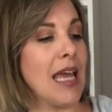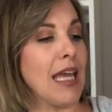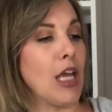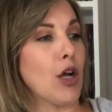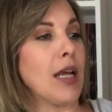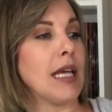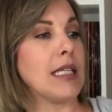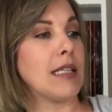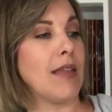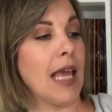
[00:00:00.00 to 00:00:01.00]
Here
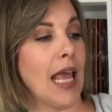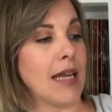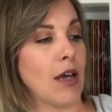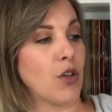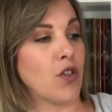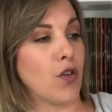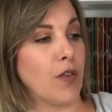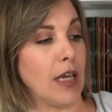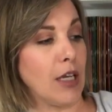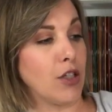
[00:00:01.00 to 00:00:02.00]
is the handouts for
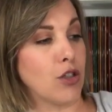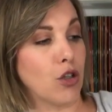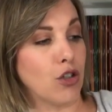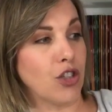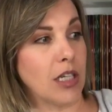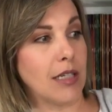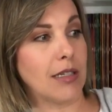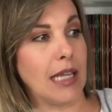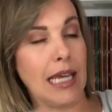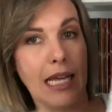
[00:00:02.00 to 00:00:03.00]
the
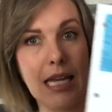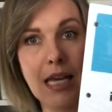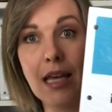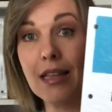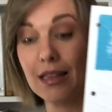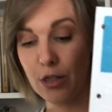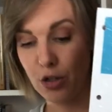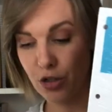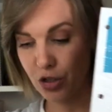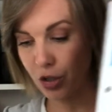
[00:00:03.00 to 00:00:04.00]
excursions in
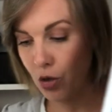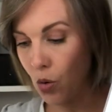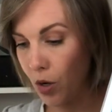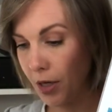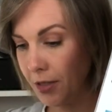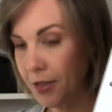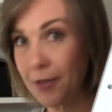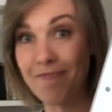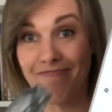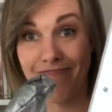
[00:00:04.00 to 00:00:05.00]
literature
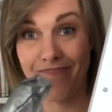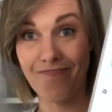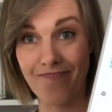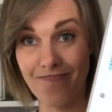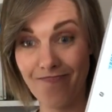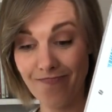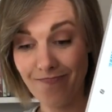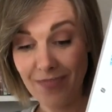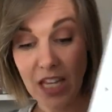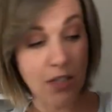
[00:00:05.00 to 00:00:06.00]
course.
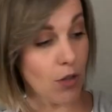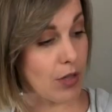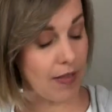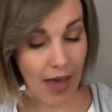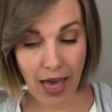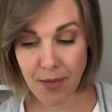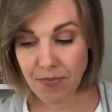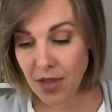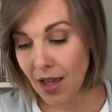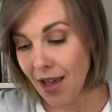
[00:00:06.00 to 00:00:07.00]
Don't need
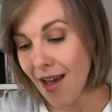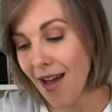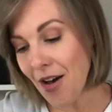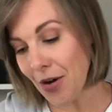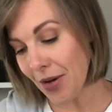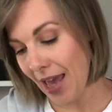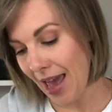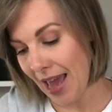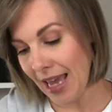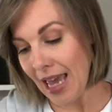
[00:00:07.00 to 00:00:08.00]
that.
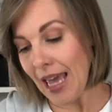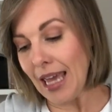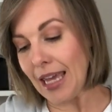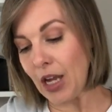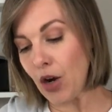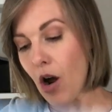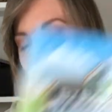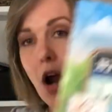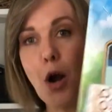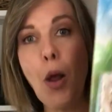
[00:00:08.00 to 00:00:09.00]
Okay, here
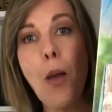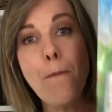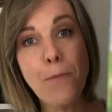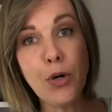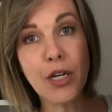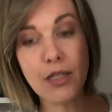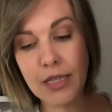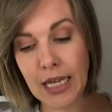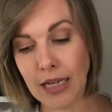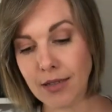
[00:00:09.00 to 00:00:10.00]
are book
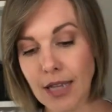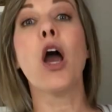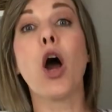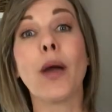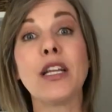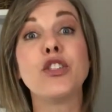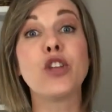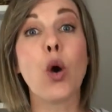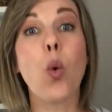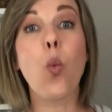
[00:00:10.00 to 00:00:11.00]
links. All right,
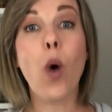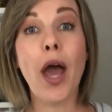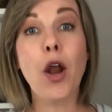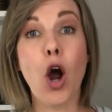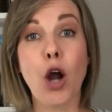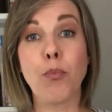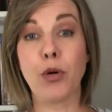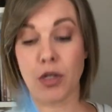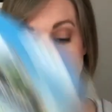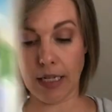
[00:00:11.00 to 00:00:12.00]
so what are
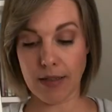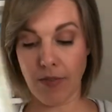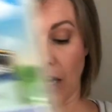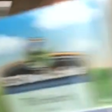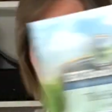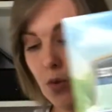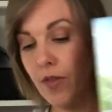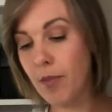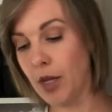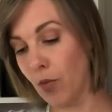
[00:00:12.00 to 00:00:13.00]
book links? I've got 2 of
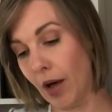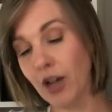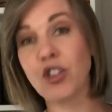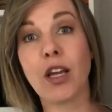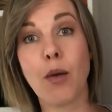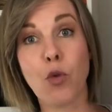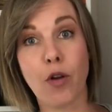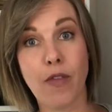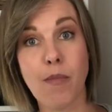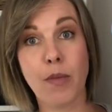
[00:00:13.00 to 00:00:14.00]
them here. Well, actually I got more
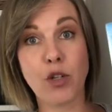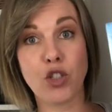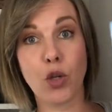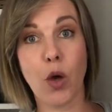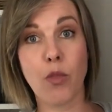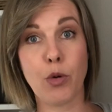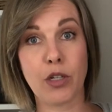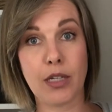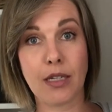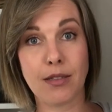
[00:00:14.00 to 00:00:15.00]
of them. Let me show you all the
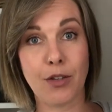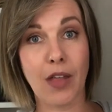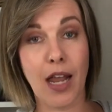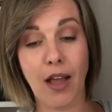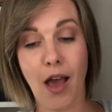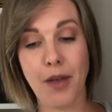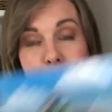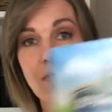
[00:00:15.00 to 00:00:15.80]
book links here that I got.